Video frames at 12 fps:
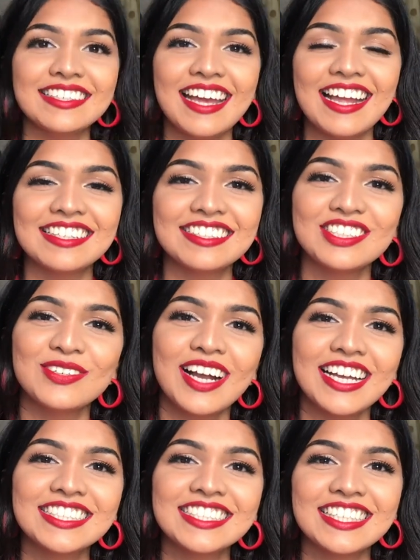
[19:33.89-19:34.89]
And I'll see you
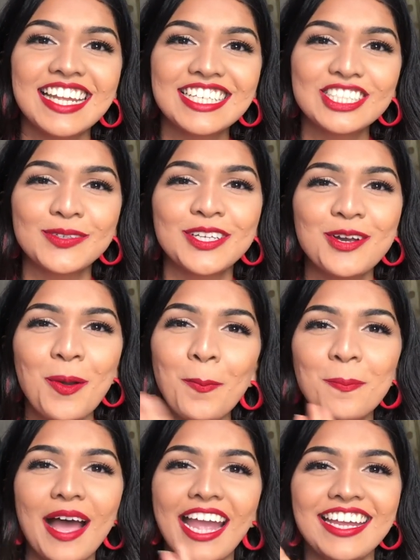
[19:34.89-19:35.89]
guys in the next video.
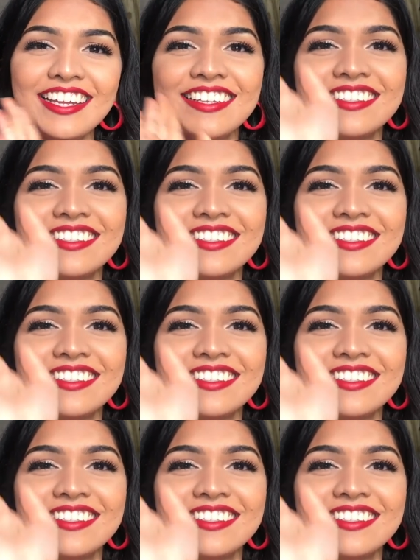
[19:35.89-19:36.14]
Bye.